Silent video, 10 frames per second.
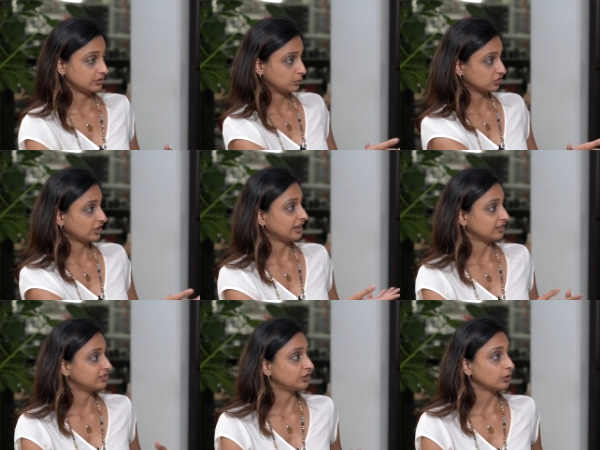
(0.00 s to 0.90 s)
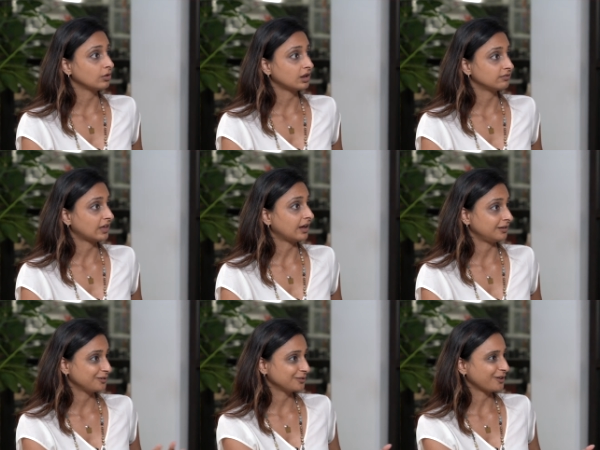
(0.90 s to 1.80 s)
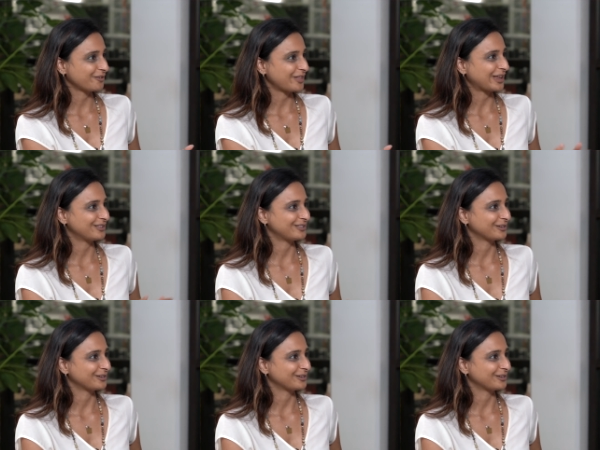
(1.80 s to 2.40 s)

in which case, you know, a lot of that, and a lot of that is